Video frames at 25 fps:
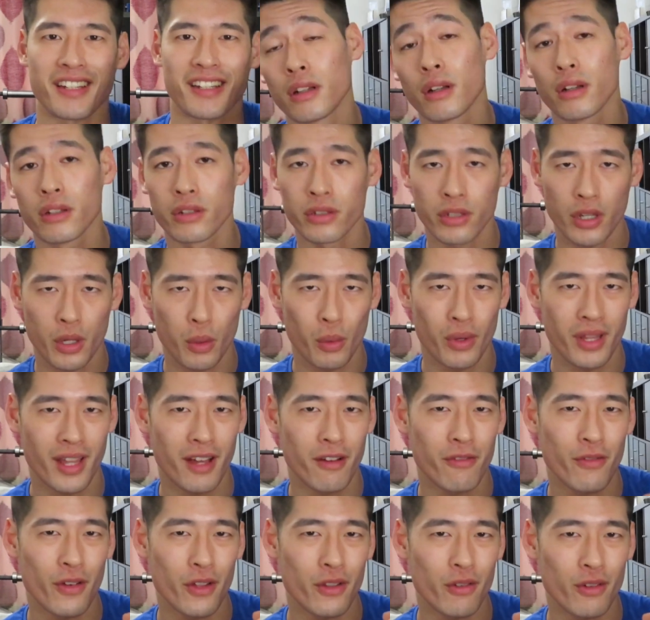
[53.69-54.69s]
So without
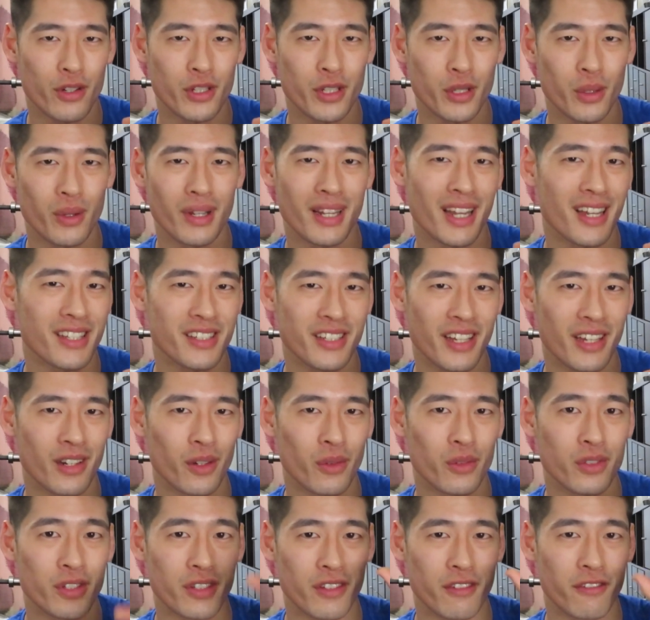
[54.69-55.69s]
further ado, let's get on
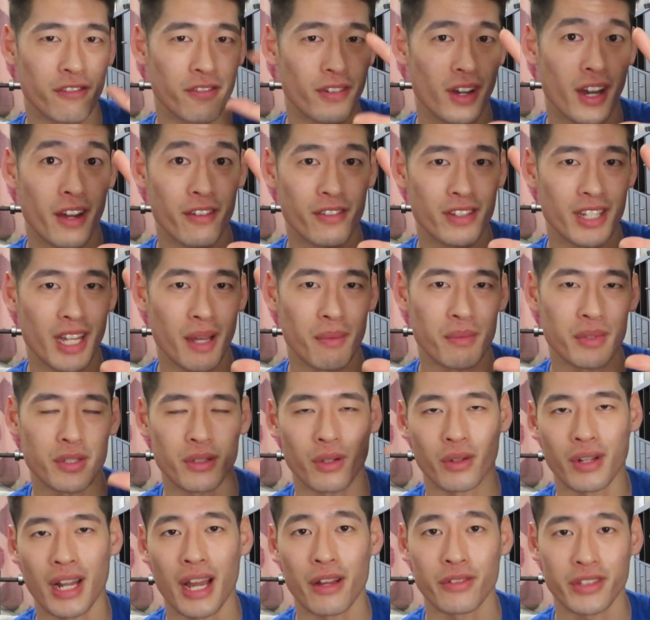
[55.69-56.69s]
to the five tips
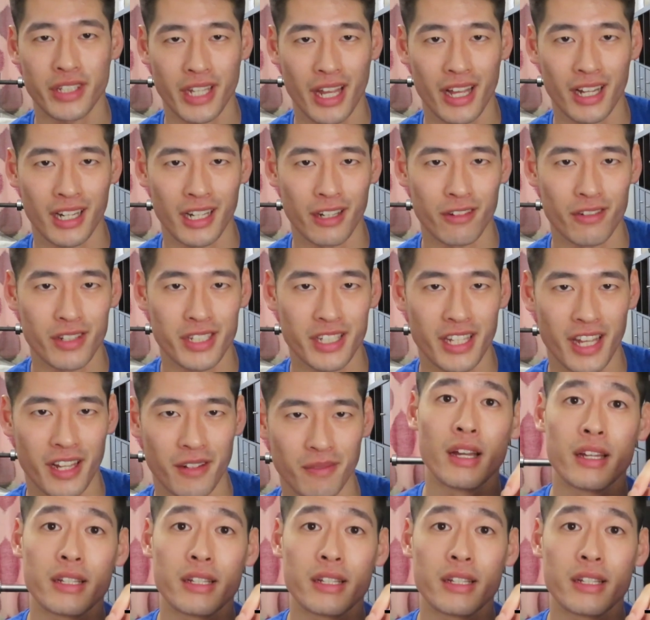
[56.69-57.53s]
on how to get clearer skin.